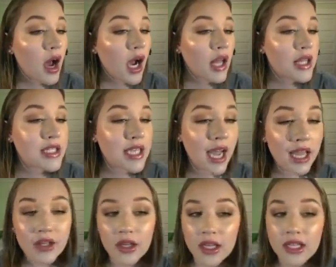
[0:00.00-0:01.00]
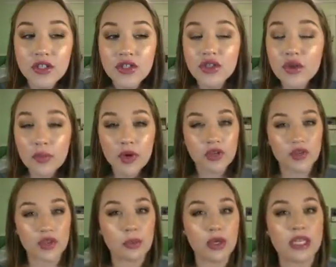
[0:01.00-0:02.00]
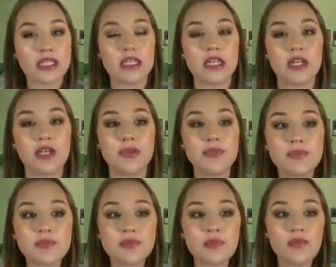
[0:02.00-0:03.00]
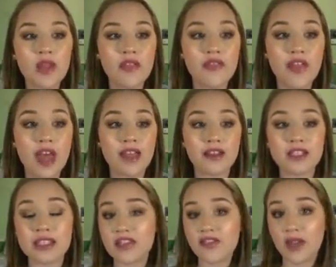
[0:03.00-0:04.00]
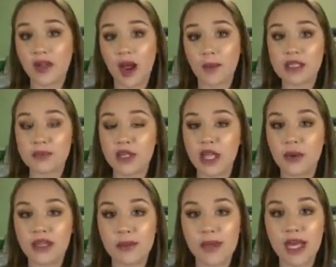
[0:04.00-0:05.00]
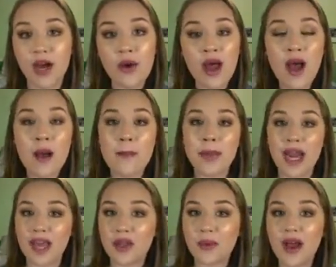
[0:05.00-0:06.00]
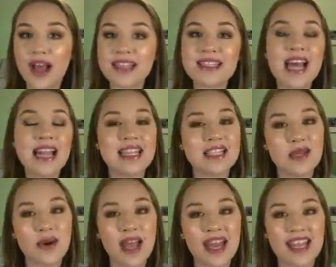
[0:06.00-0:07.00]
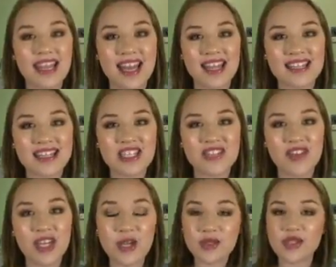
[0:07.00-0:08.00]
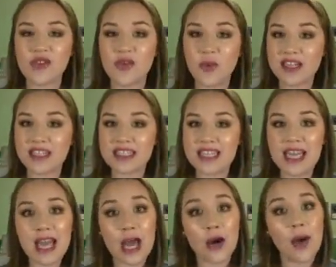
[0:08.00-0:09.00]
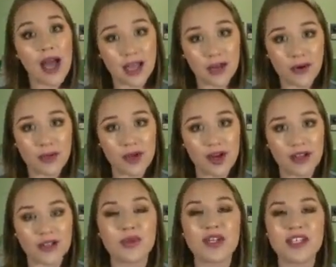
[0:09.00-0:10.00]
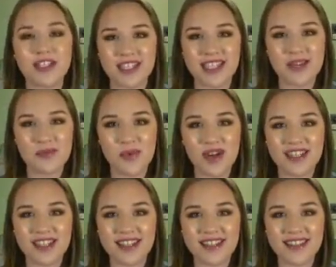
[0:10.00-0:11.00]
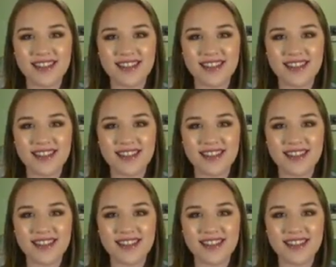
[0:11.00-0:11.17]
on this eye look, it's super easy to do. Then just leave it in the comments below and let me know. But otherwise, let's go ahead and get into this video. So if you want to see how I cream contour, just keep watching.